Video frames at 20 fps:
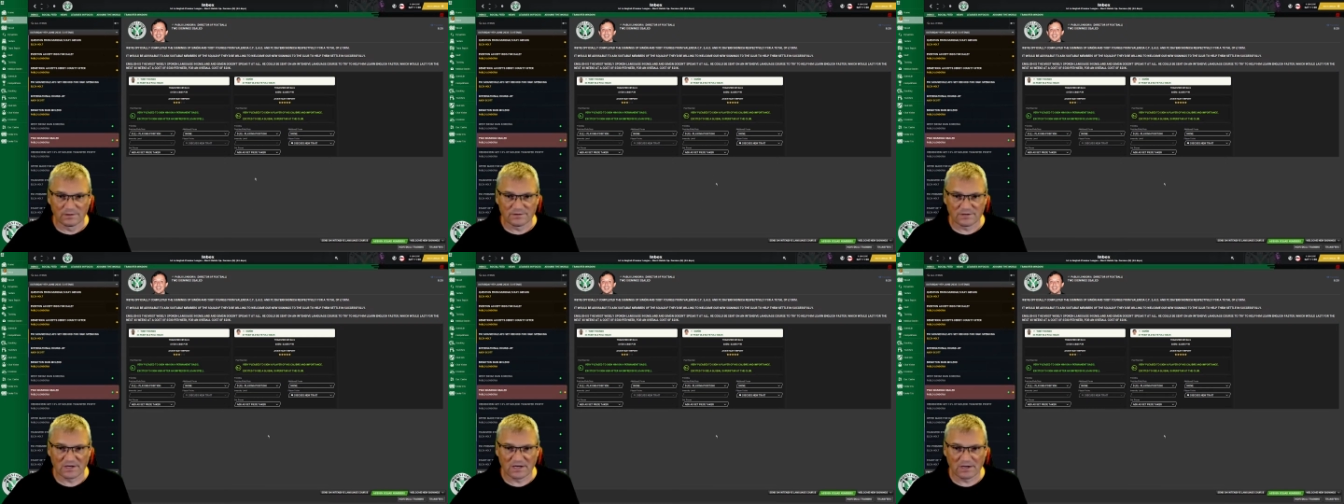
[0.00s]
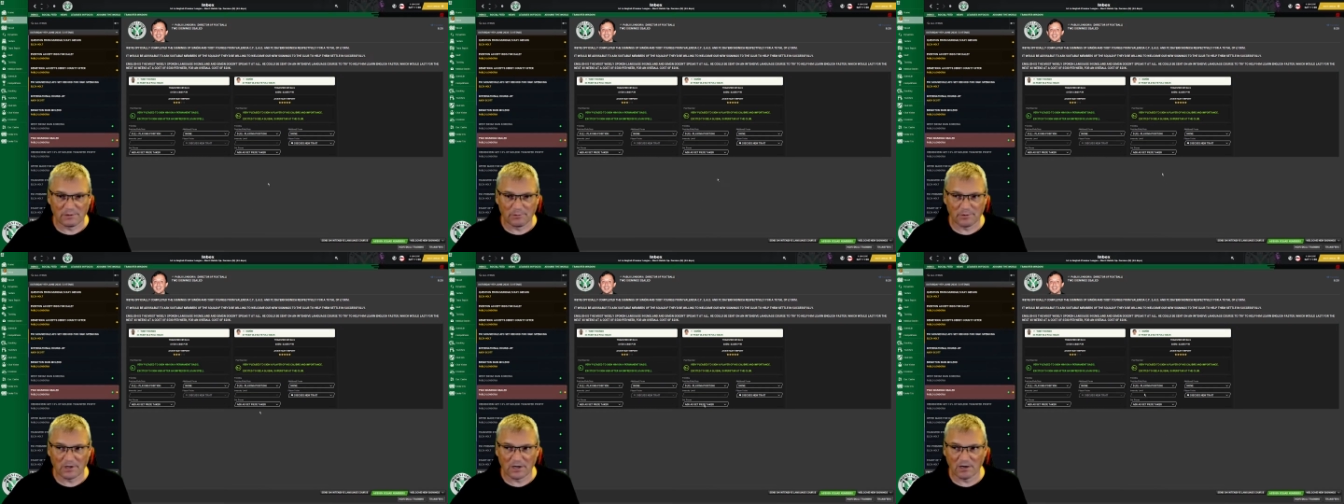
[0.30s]
So
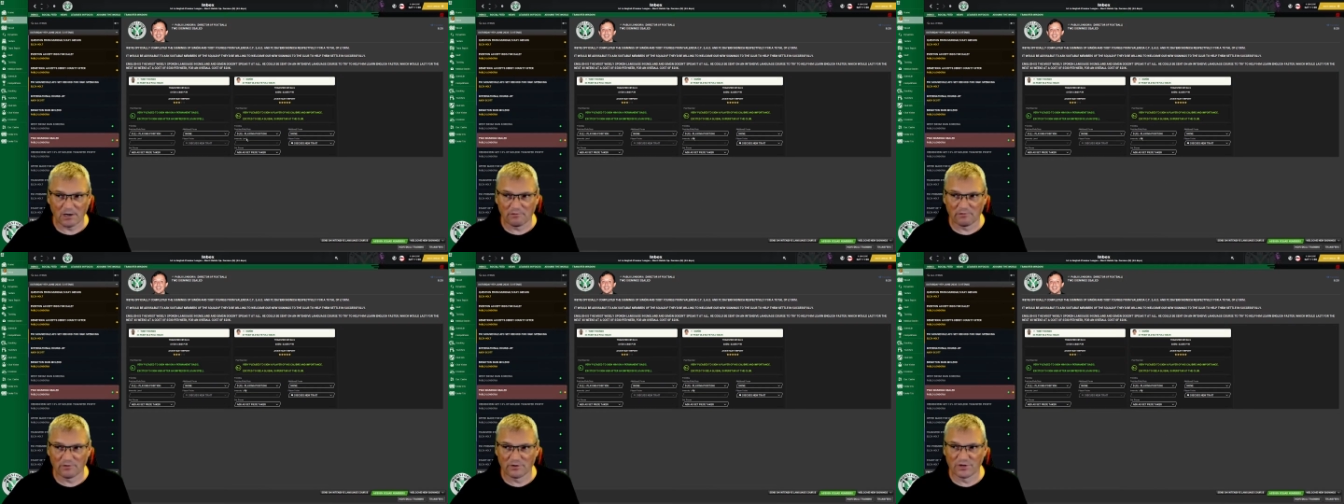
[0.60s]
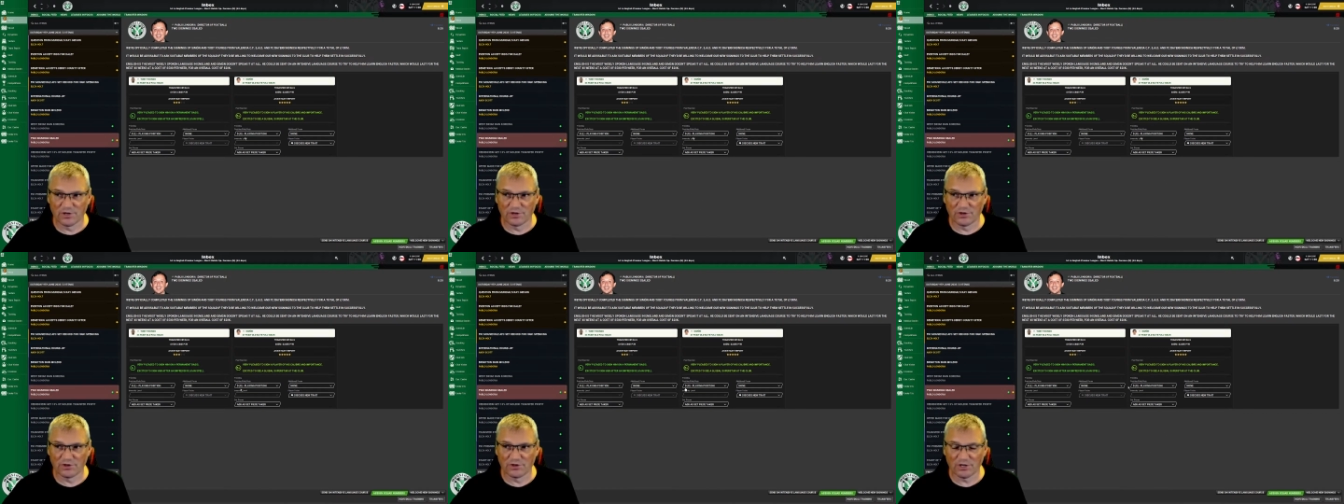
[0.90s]
here we are
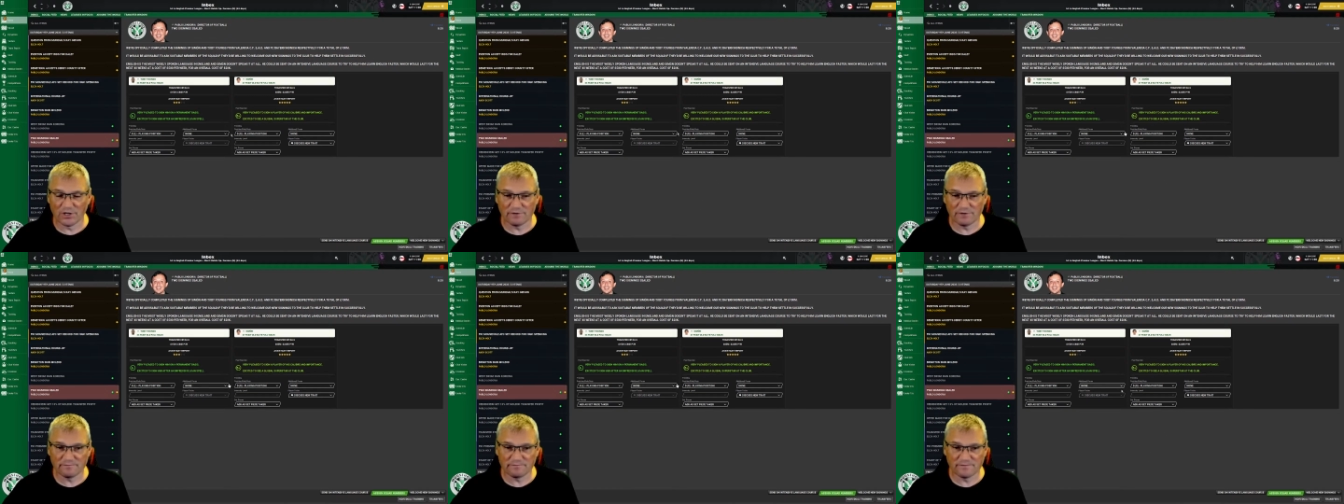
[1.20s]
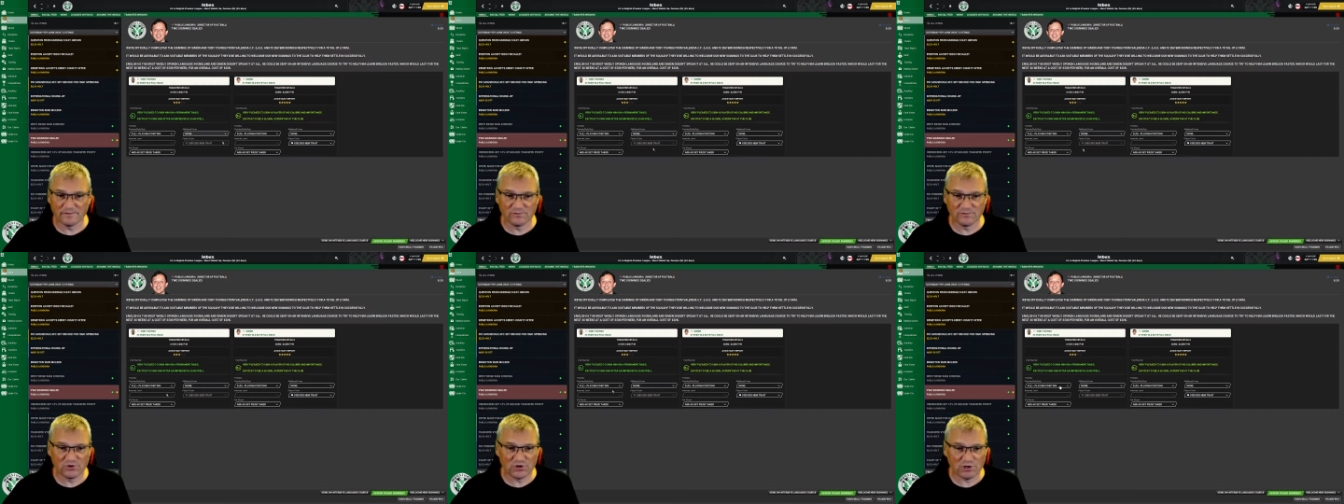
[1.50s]
on the
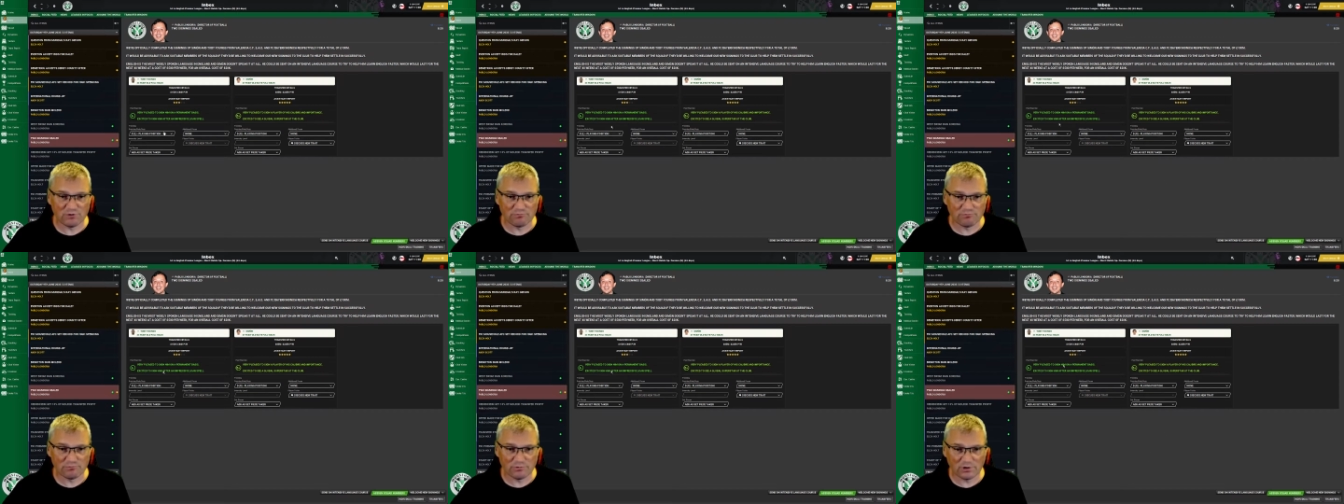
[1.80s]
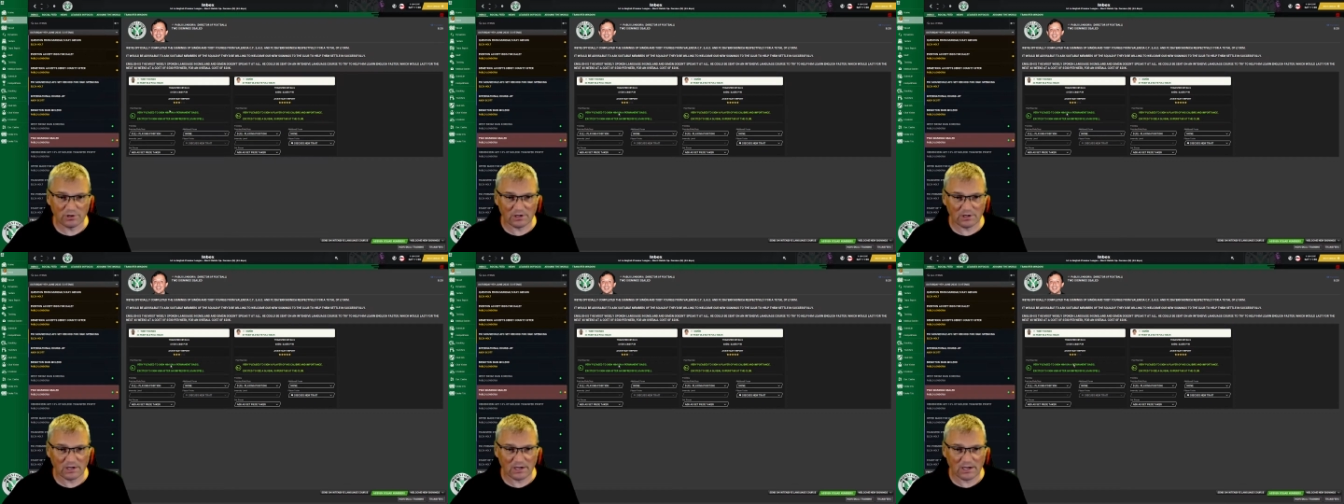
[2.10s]
9th of
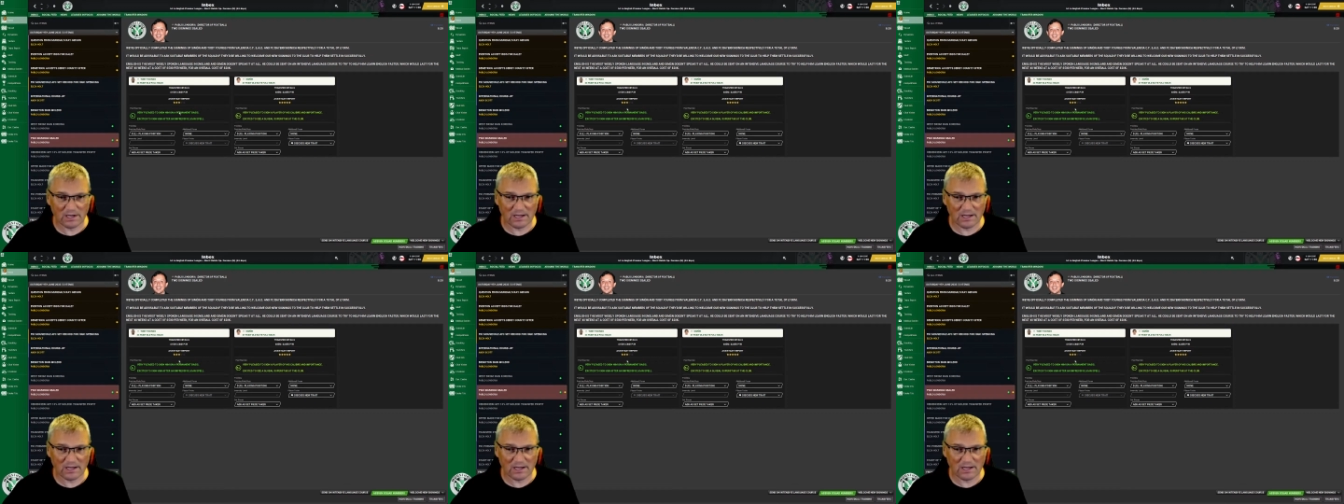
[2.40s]
June,